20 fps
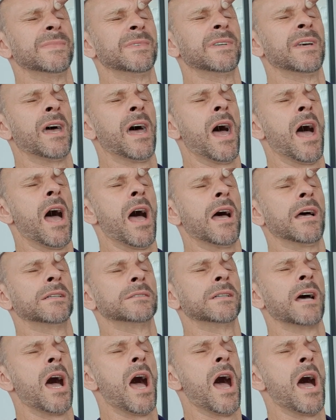I might
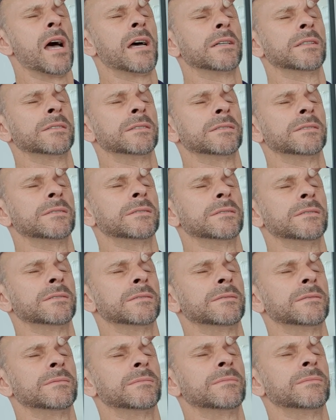come up a bit higher,
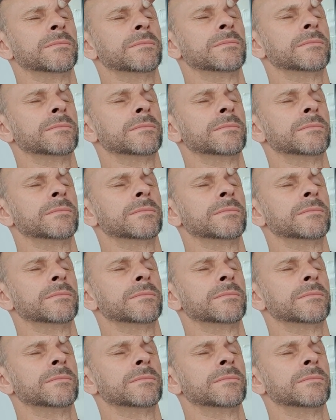yeah.